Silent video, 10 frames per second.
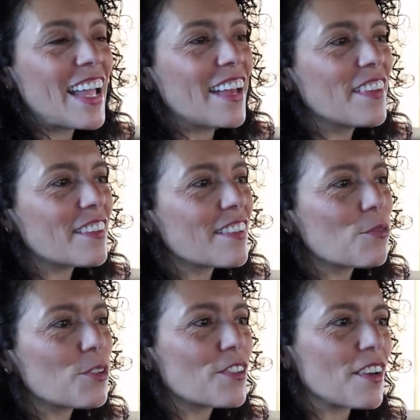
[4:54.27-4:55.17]
And this
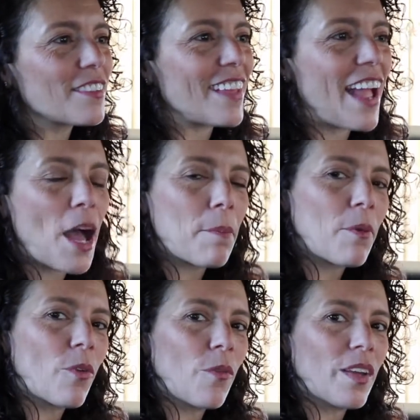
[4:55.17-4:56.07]
is what starts to
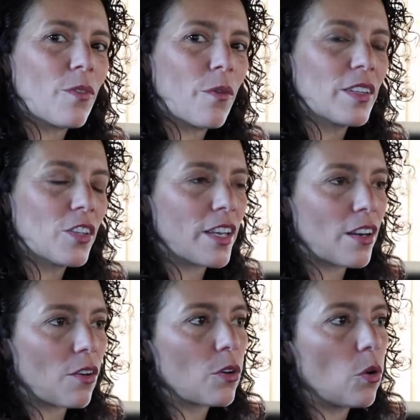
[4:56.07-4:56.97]
happen when we look
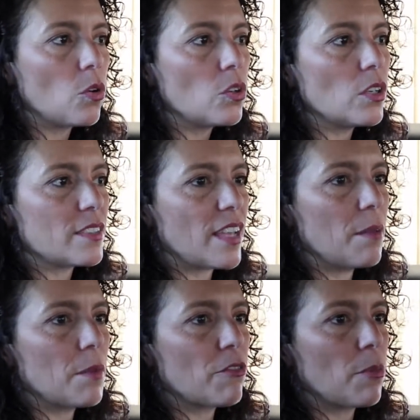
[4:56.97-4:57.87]
at our goal
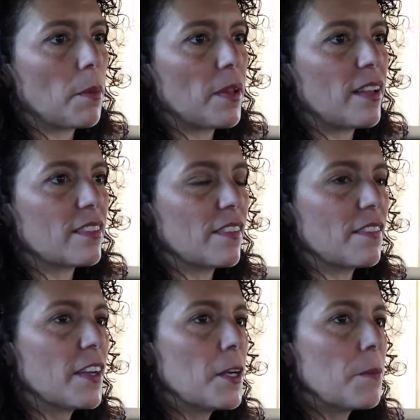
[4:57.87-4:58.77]
attainment from a place
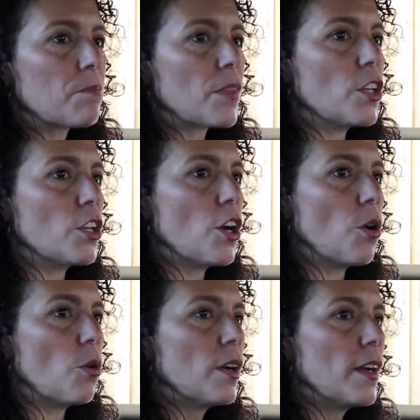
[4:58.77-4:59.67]
of,
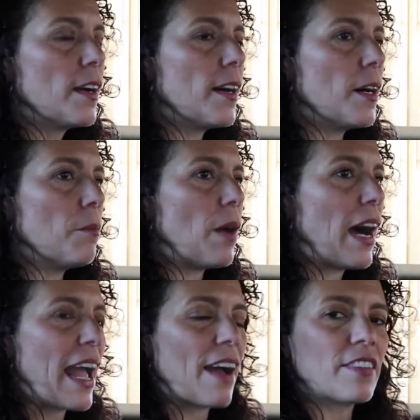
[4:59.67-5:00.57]

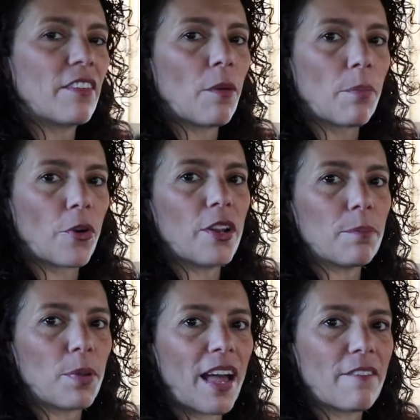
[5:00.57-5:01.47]
I have to have a
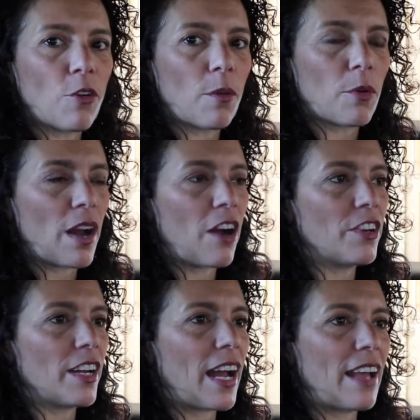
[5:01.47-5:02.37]
burning platform
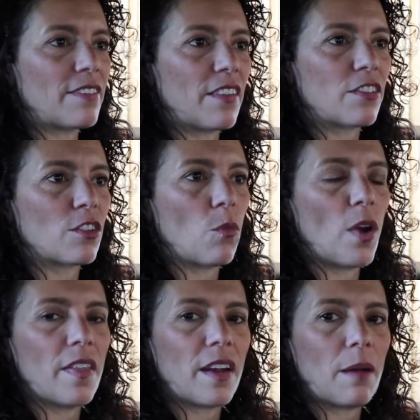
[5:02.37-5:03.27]
around it. I have to have some
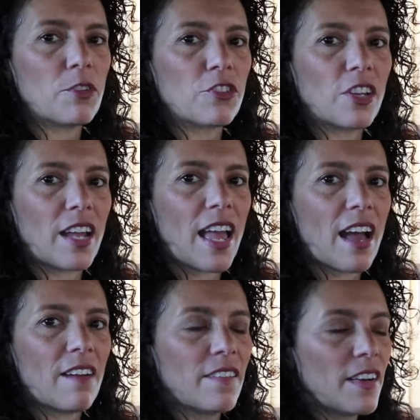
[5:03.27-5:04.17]
way that I'm just going to
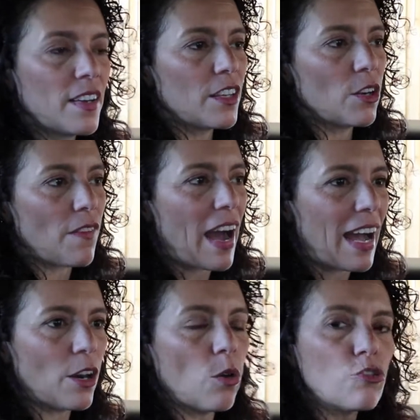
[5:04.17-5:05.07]
have, if
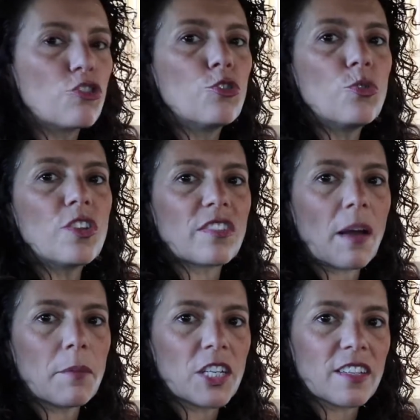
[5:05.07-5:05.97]
I don't do this,
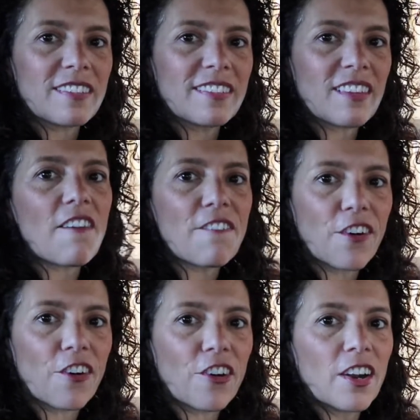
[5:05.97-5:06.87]
I'm going to
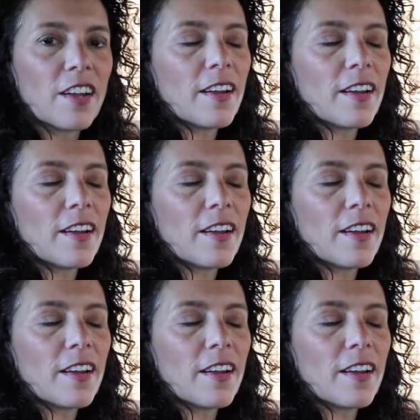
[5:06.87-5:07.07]
suffer.